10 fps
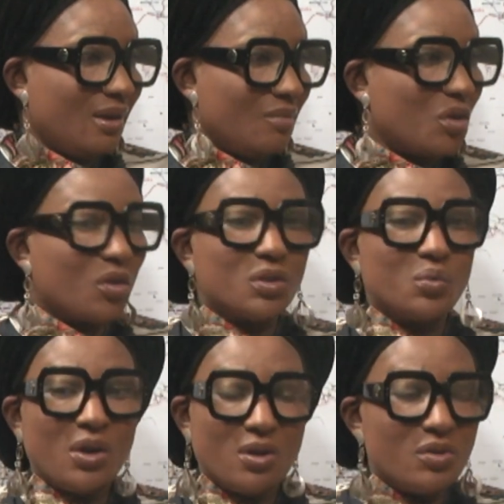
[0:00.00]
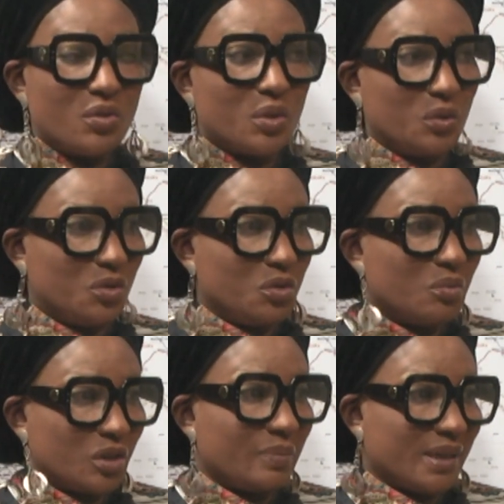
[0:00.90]
Because we all know we could do
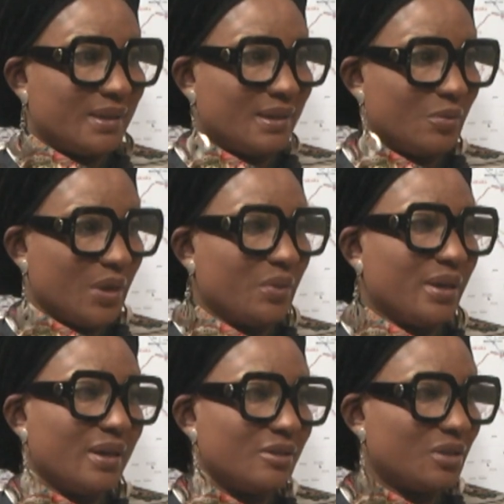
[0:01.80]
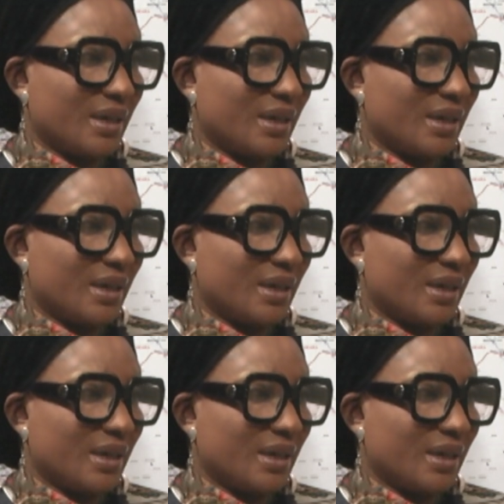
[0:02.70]
much better than where we are today.